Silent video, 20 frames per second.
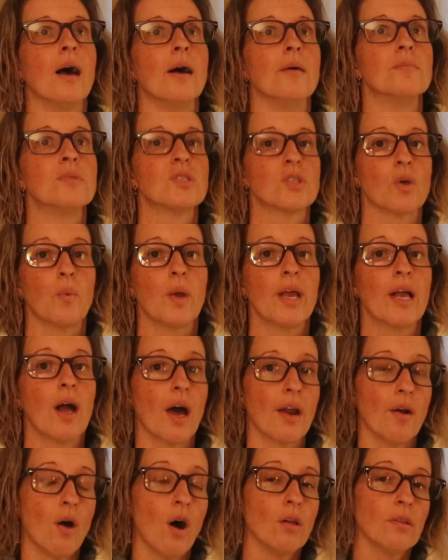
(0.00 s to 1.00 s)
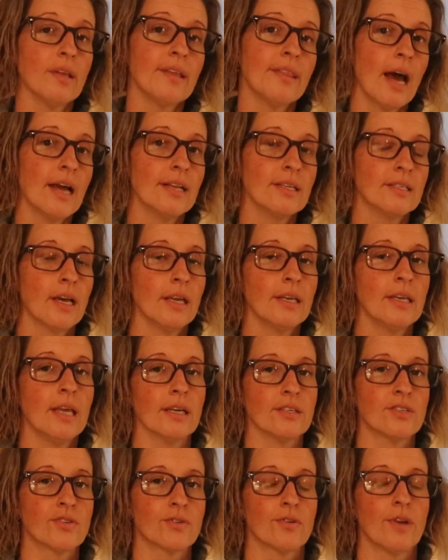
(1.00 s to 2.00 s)
So we got all of that done
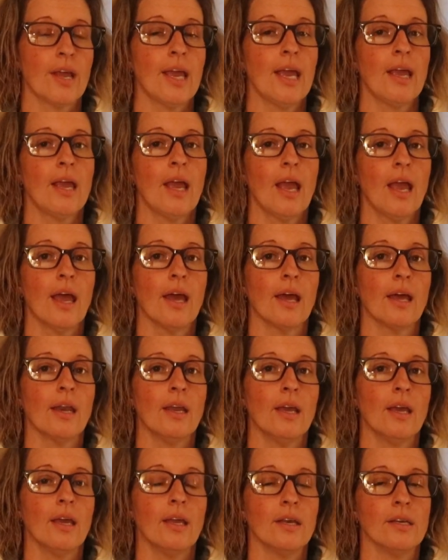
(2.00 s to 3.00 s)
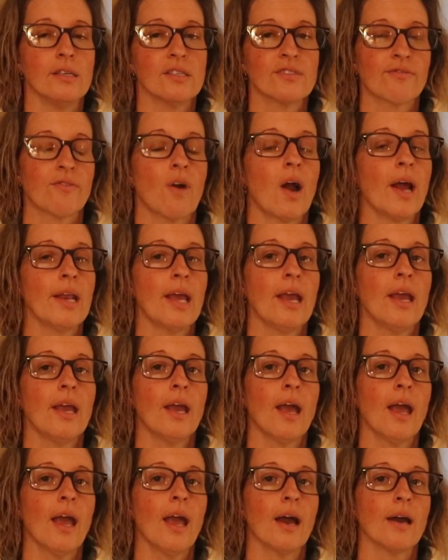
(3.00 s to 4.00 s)
yesterday, and it is
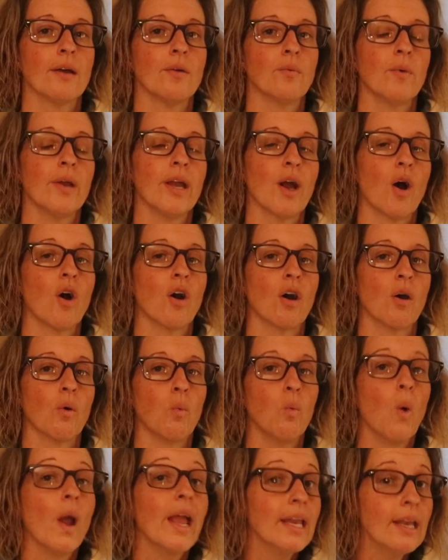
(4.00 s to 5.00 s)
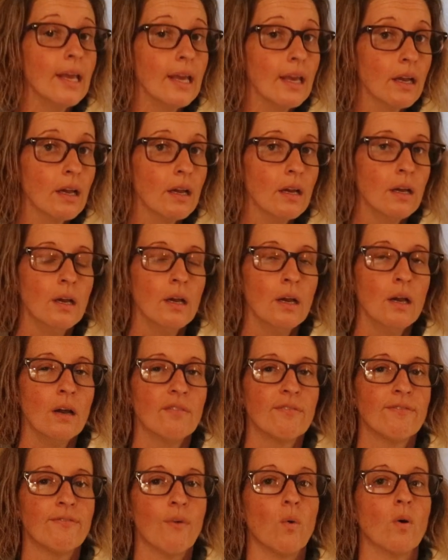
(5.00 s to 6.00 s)
Friday, and we are waiting
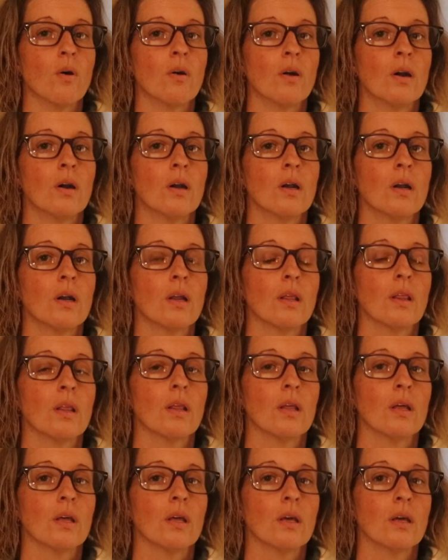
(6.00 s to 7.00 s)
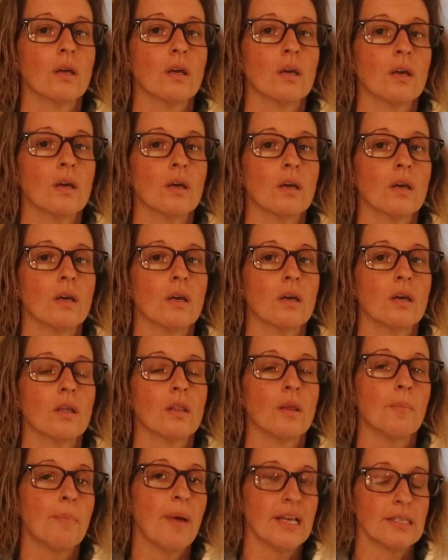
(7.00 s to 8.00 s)
for
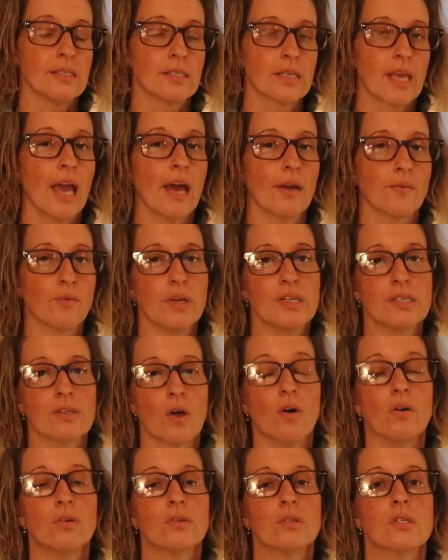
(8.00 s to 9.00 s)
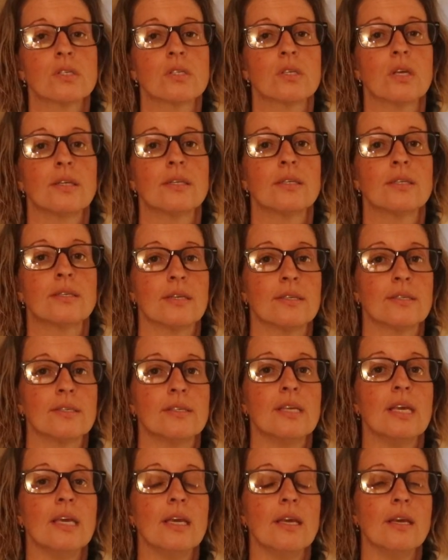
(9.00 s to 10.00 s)
the PET scan results to
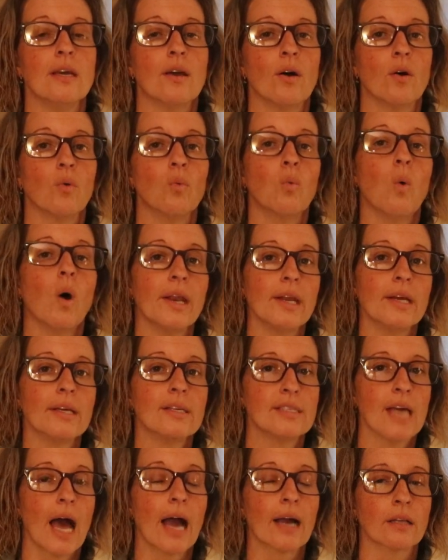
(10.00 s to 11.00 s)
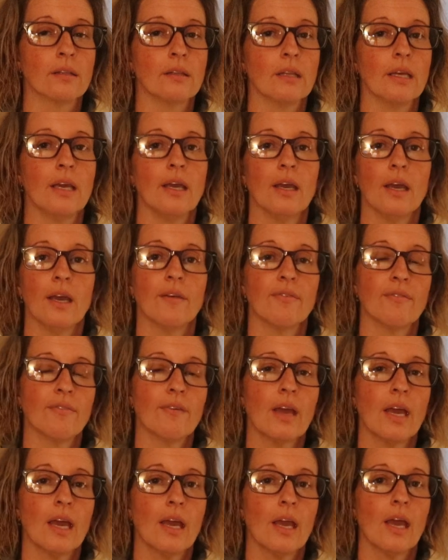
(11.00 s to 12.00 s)
see what exactly, if
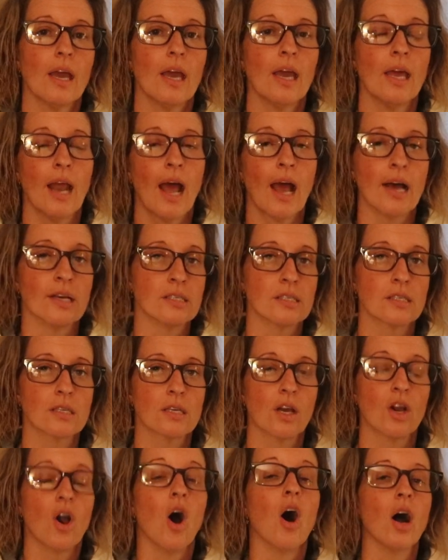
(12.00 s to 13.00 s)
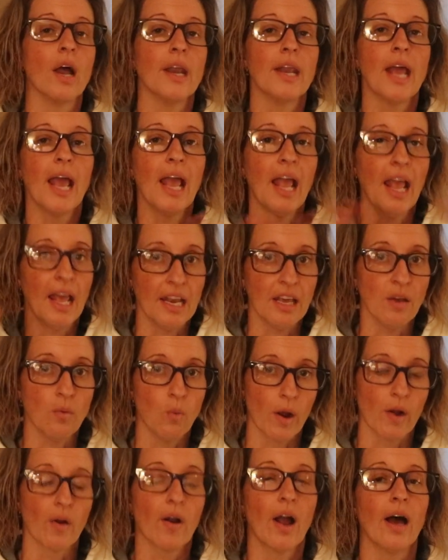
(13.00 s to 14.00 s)
it has gone
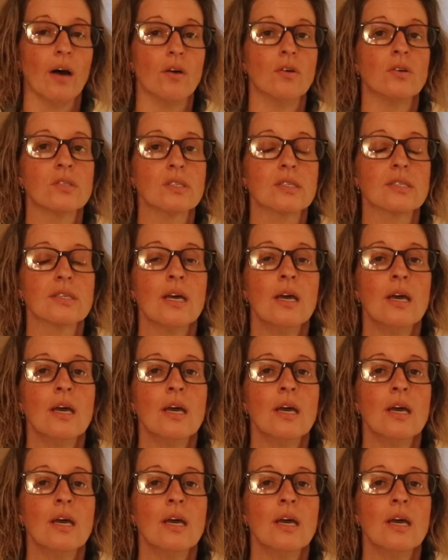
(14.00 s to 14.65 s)
anywhere else.